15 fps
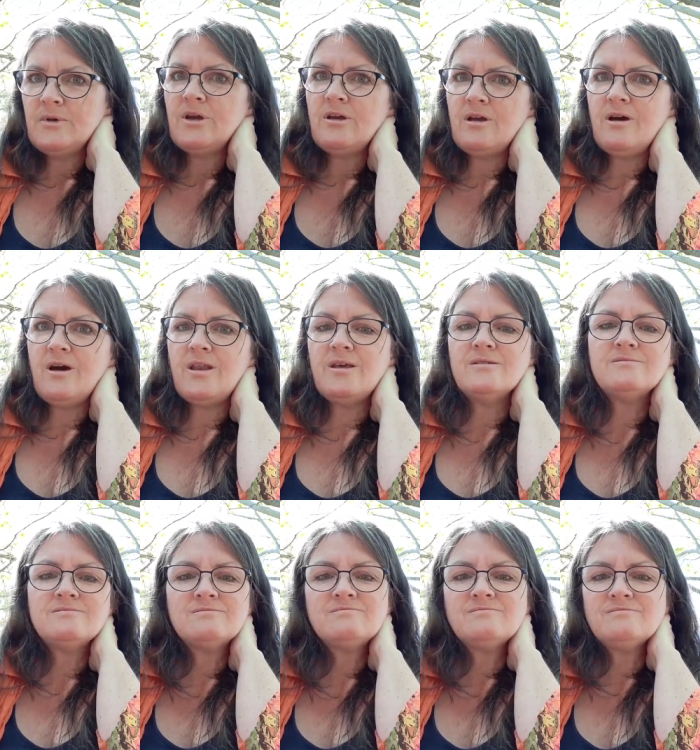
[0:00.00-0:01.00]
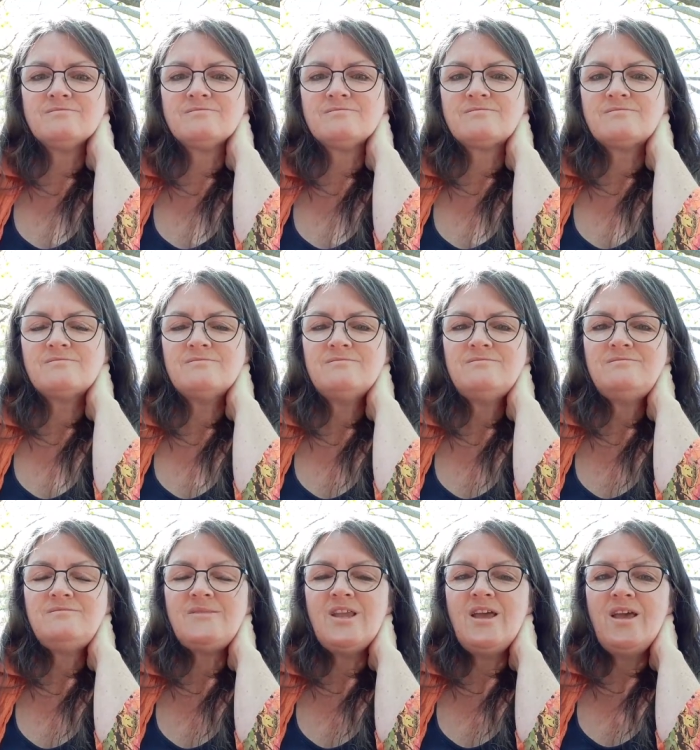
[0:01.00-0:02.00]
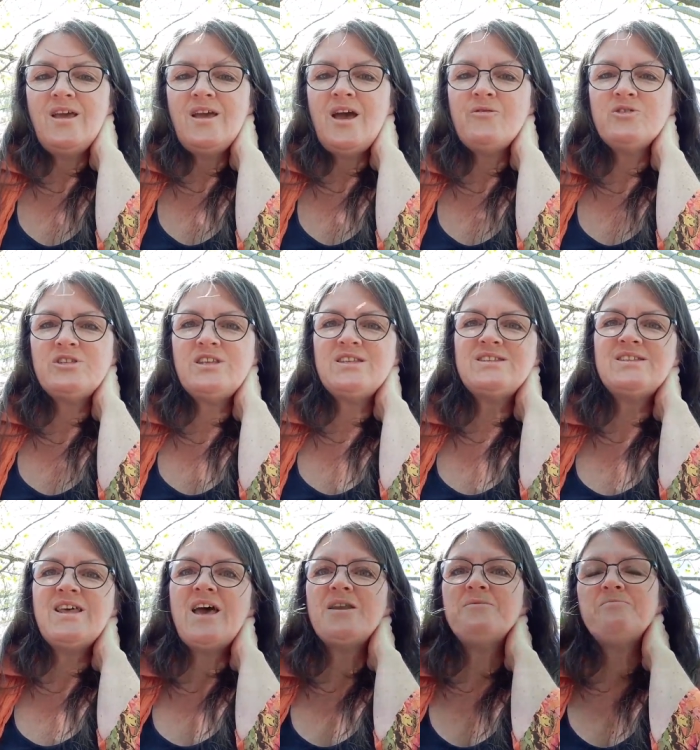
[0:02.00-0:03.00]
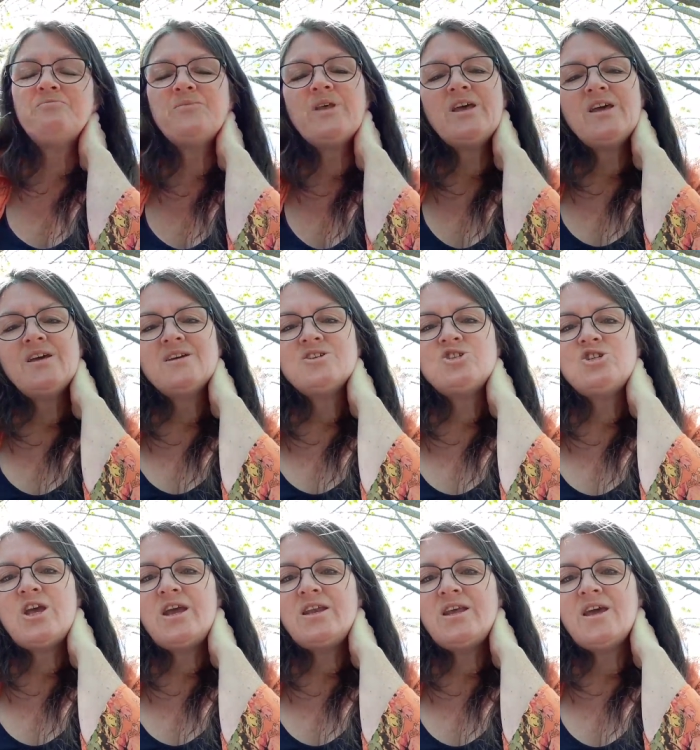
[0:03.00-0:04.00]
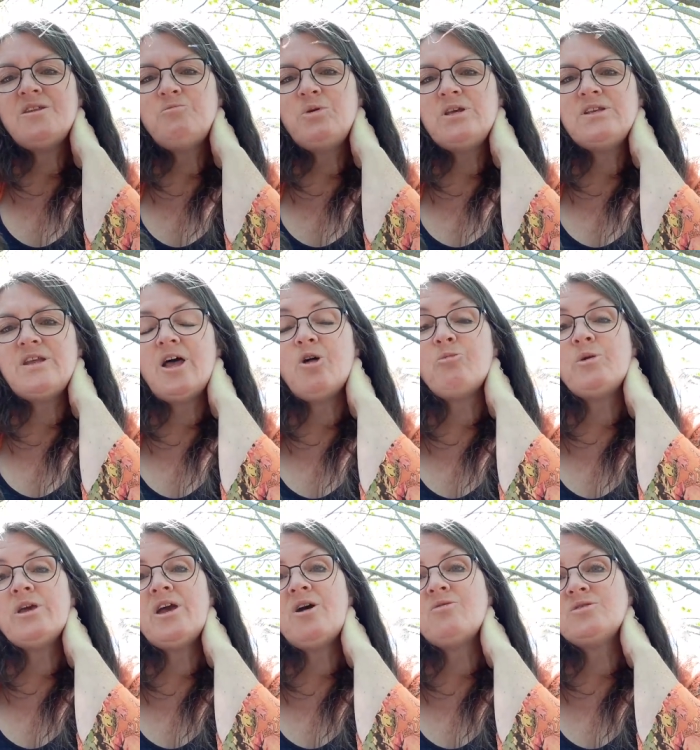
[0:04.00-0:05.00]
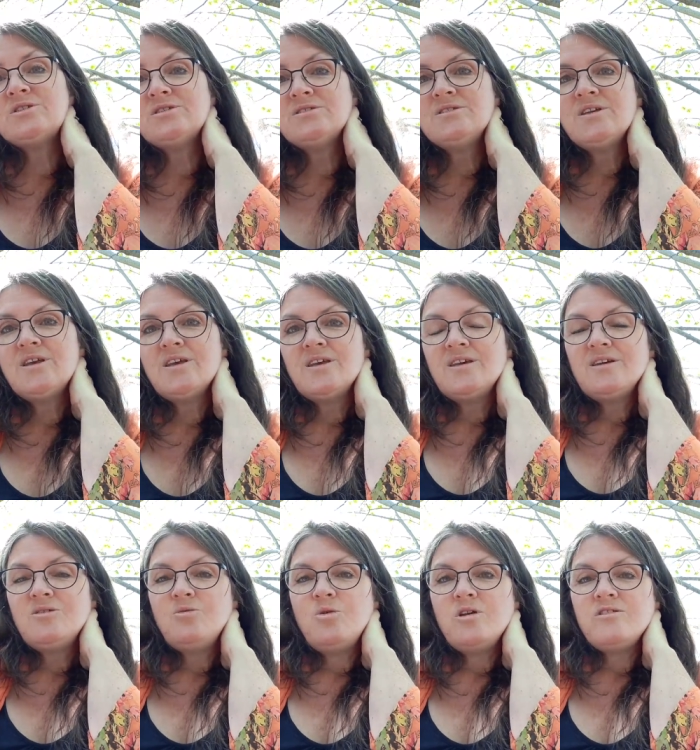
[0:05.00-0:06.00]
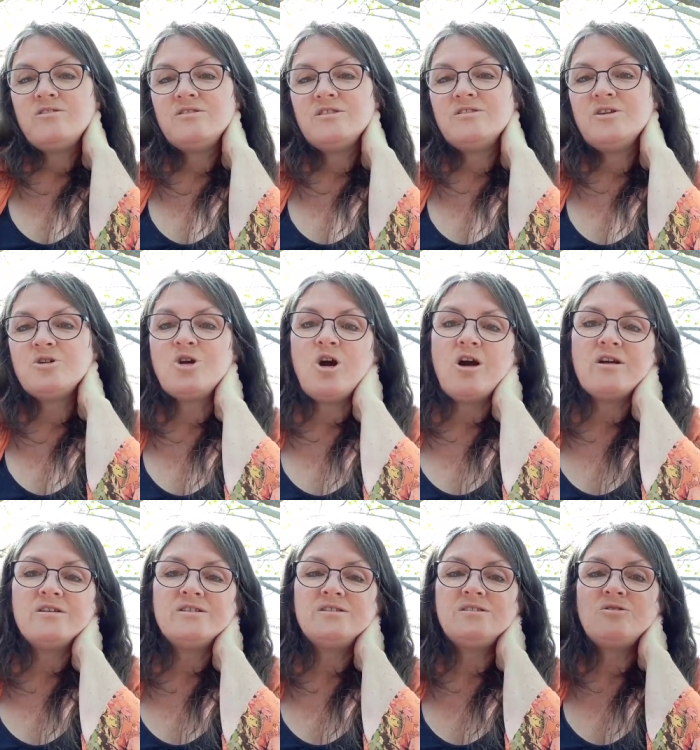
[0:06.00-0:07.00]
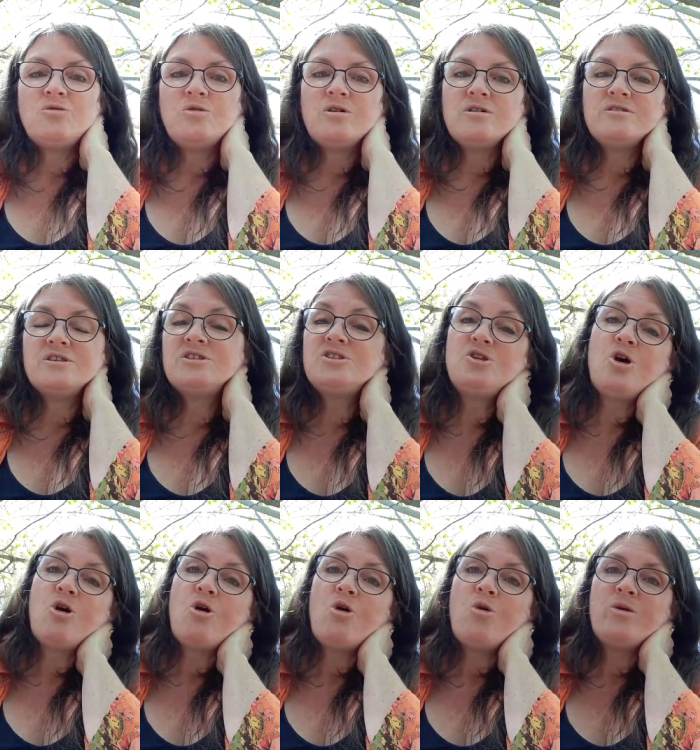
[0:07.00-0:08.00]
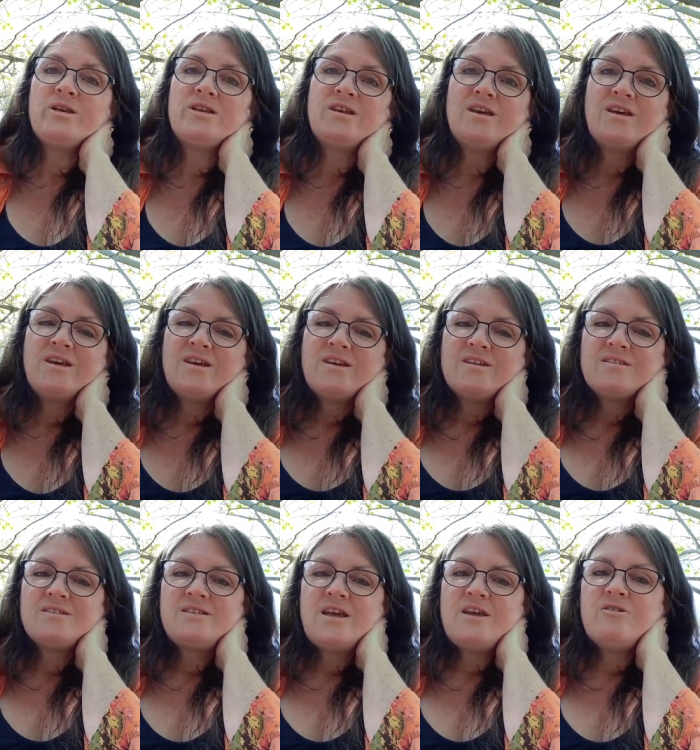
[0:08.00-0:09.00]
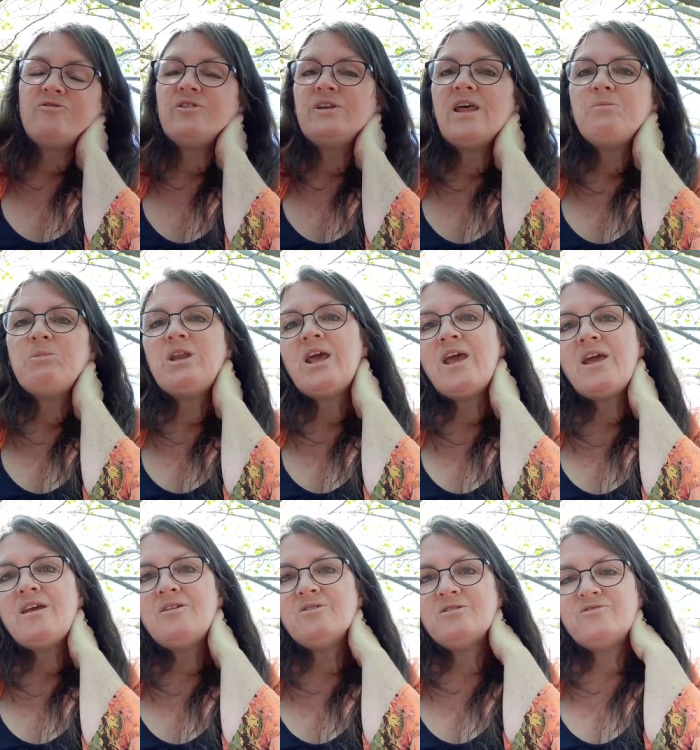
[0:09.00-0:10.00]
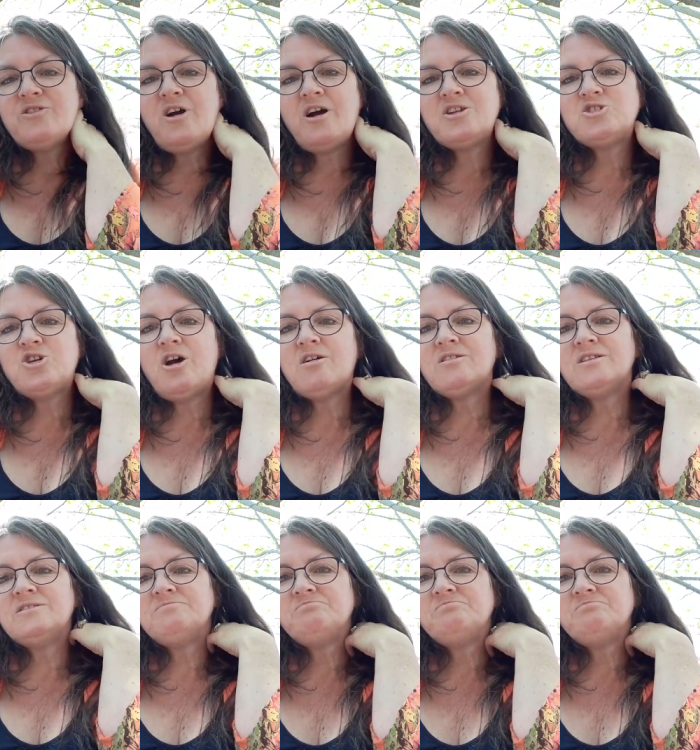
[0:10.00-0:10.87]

Got it. Ever since then, Shane had been helping out with their garden or the snow and staying for lemonade or for hot chocolate.